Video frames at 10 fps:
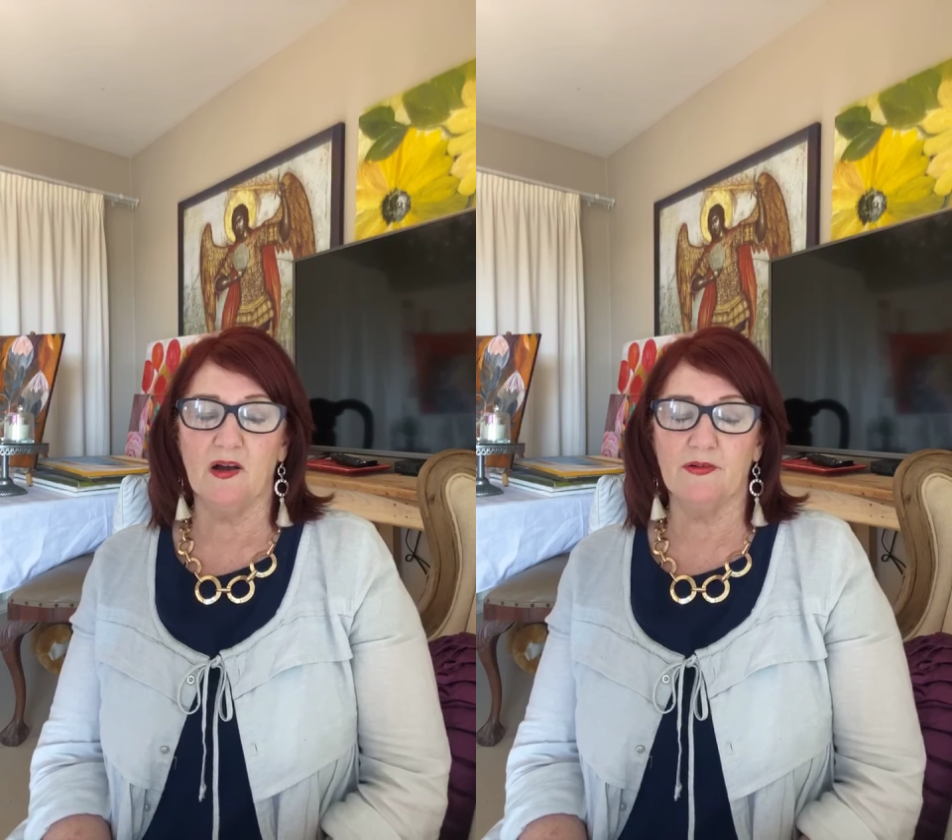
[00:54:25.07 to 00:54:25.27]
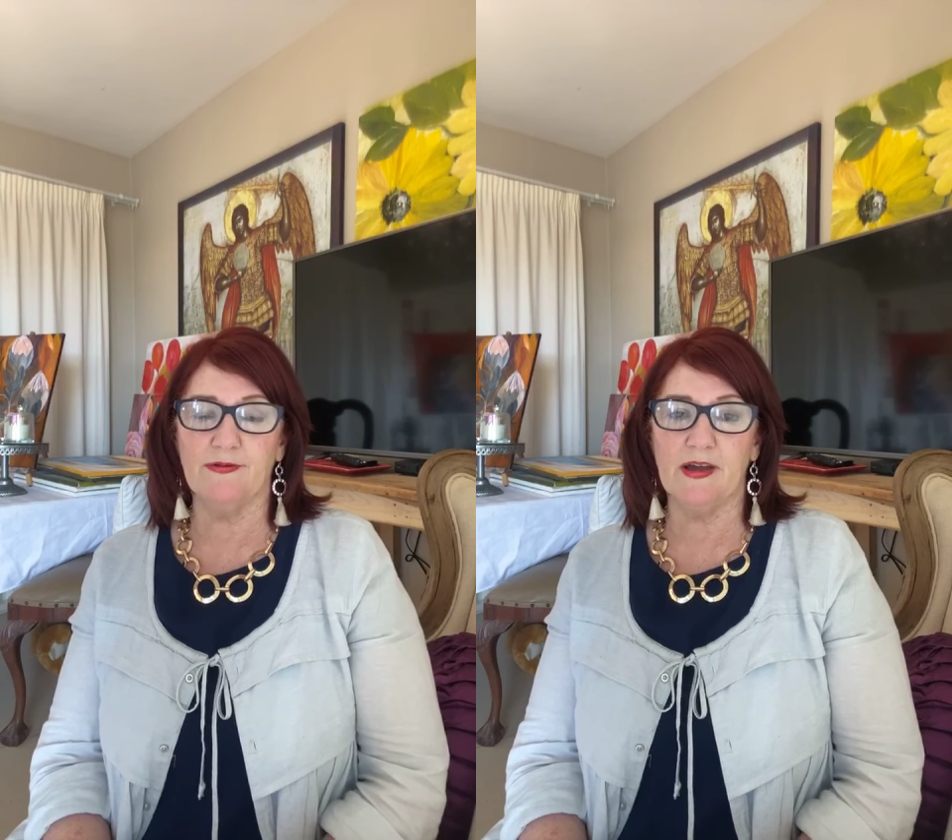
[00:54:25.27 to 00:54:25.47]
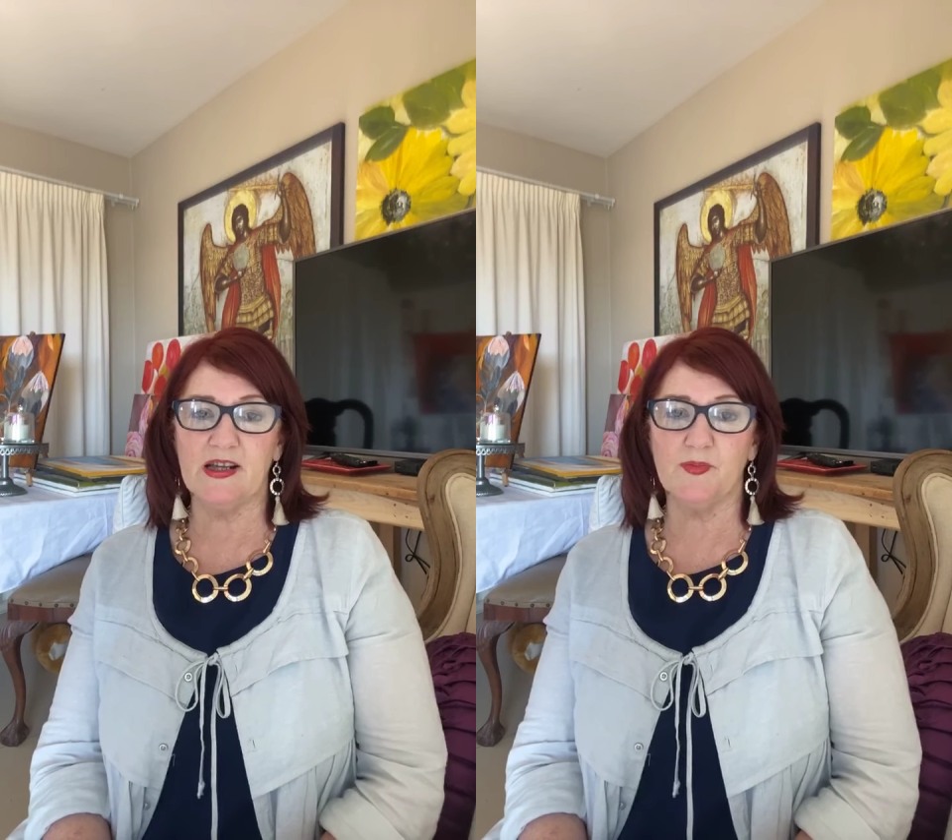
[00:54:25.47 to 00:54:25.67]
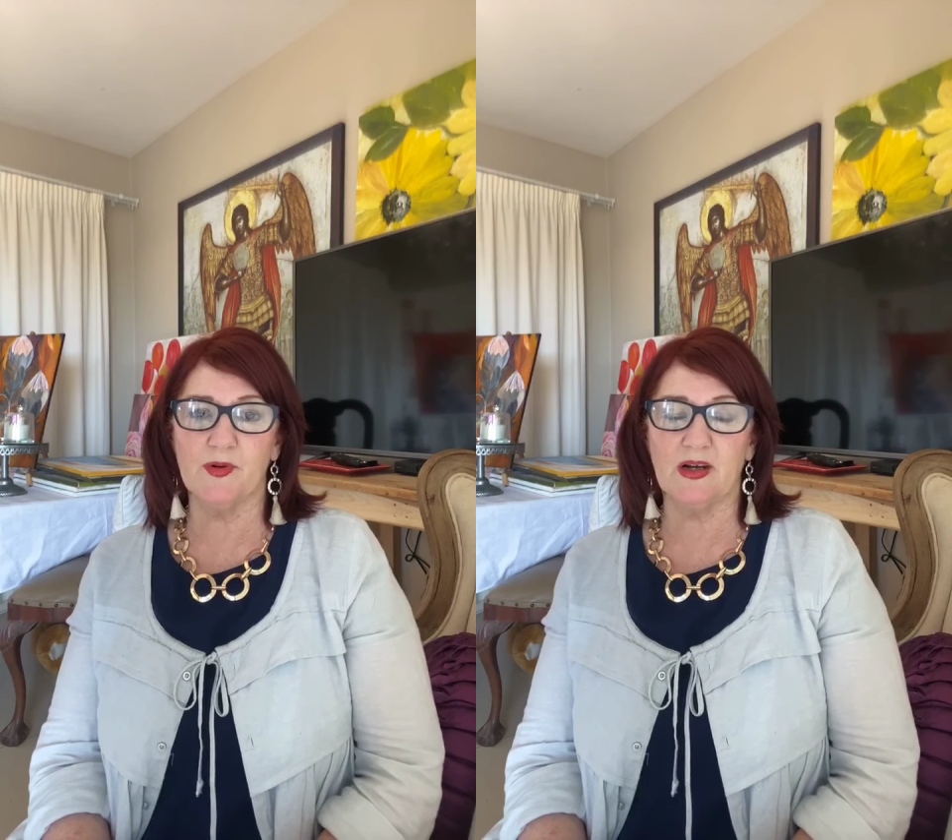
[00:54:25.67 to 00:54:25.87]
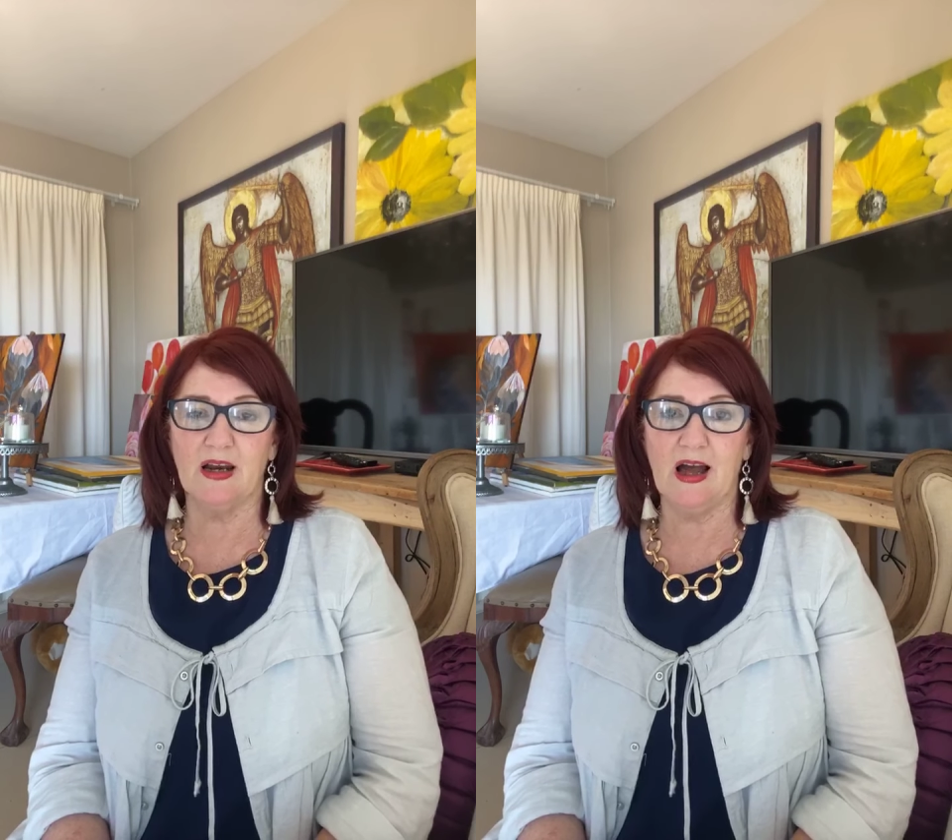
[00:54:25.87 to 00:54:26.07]
on
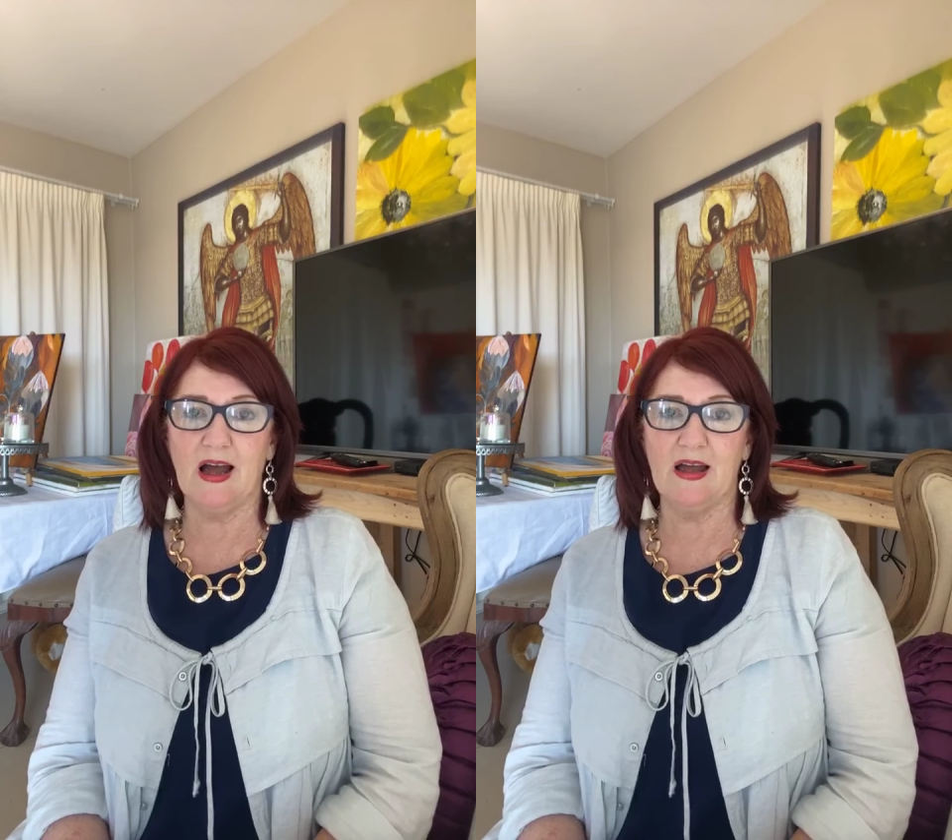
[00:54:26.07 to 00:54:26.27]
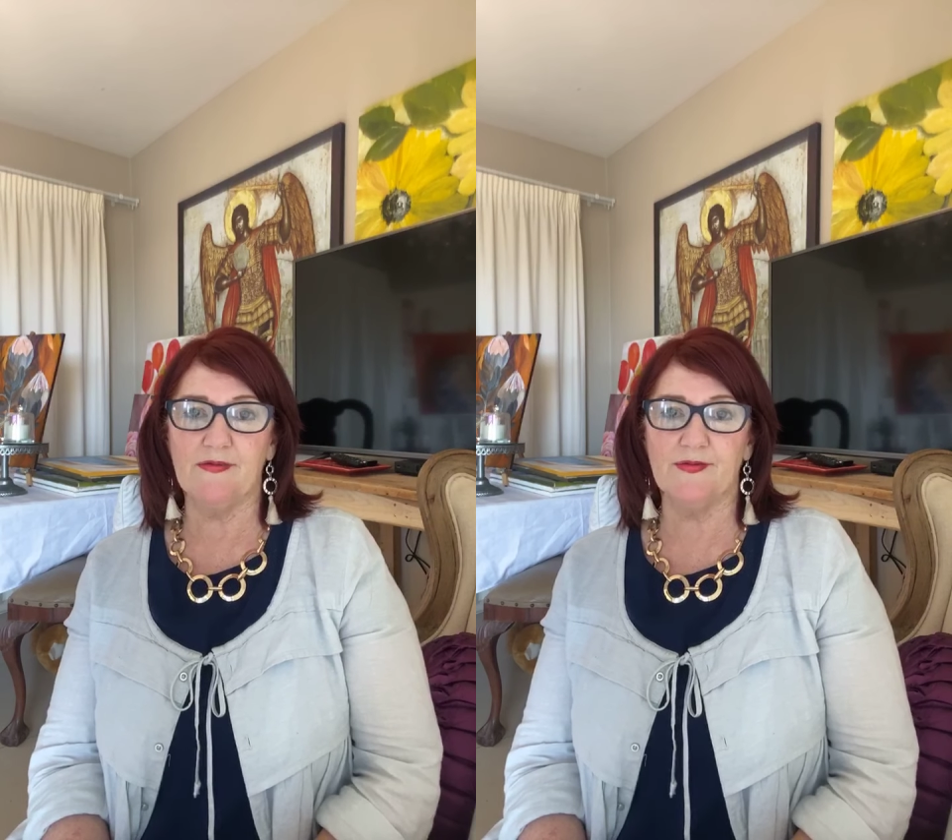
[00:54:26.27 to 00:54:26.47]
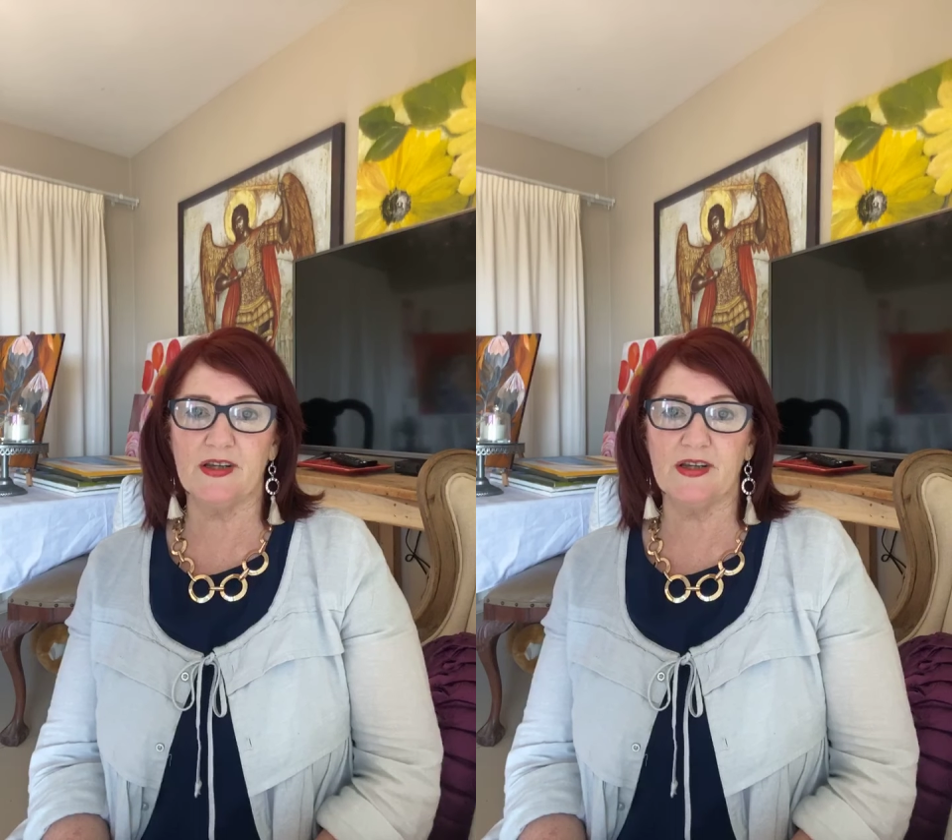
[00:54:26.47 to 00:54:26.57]
Facebook Live,